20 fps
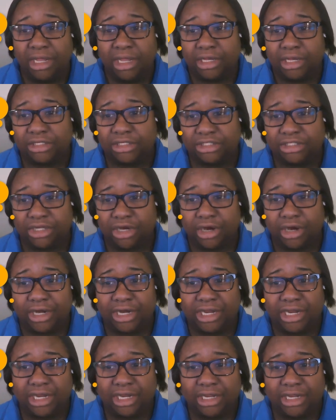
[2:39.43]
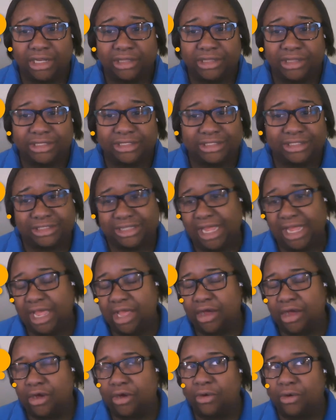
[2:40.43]
concerning the
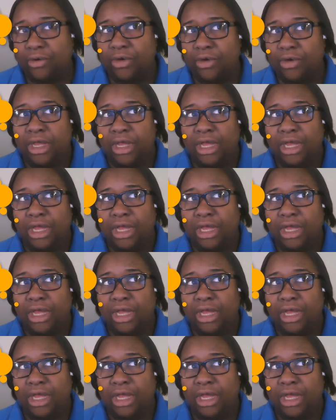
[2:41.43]
sale